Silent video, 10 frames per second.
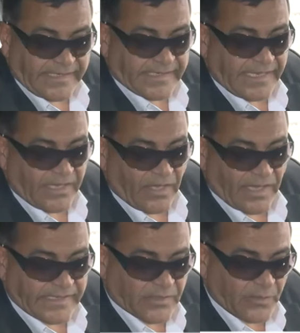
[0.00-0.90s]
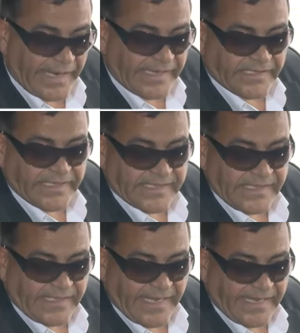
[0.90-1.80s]
signals to
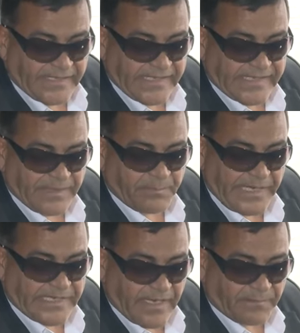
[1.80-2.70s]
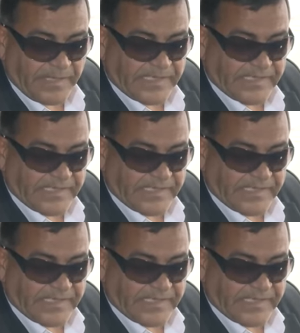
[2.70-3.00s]
ATC. The ATC picks up these